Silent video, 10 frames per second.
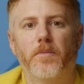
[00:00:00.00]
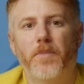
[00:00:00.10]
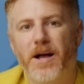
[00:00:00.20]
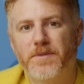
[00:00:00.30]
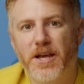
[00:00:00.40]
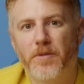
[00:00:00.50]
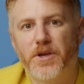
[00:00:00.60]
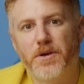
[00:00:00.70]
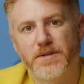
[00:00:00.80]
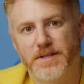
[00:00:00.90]
Bob's helmet
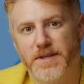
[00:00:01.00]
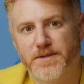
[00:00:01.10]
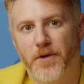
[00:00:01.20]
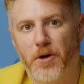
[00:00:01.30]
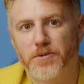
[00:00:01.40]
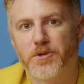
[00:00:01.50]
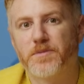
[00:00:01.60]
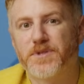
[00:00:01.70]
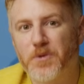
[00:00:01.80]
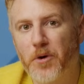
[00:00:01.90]
uses this foam to
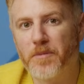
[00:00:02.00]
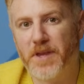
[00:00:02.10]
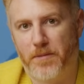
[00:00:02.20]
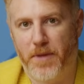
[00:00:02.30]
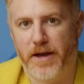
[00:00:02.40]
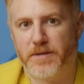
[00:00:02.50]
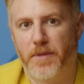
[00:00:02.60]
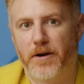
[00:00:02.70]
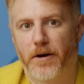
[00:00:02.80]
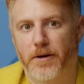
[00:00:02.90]
absorb the impact better.